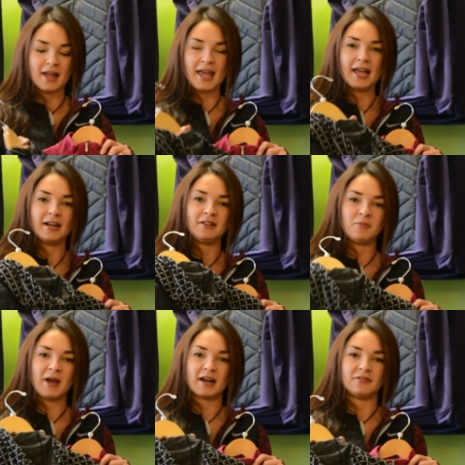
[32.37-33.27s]
and in the
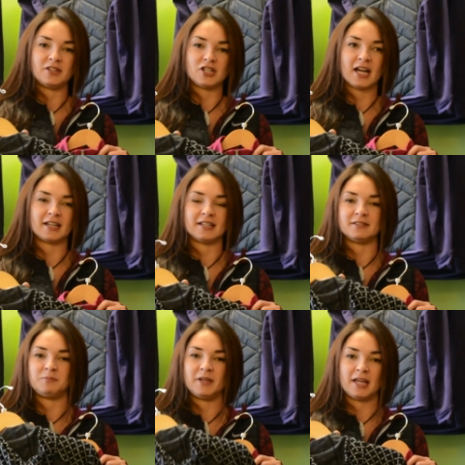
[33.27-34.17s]
back of the
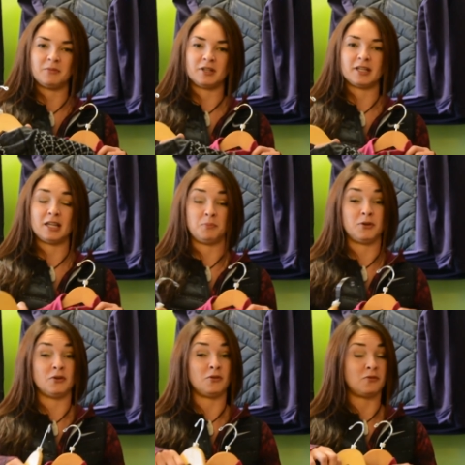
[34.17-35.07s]
jacket, being able to keep
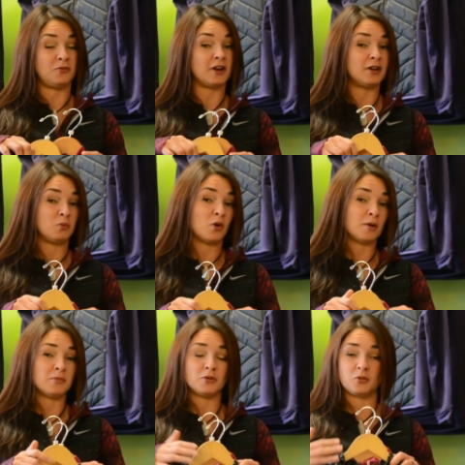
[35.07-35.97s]
you very warm.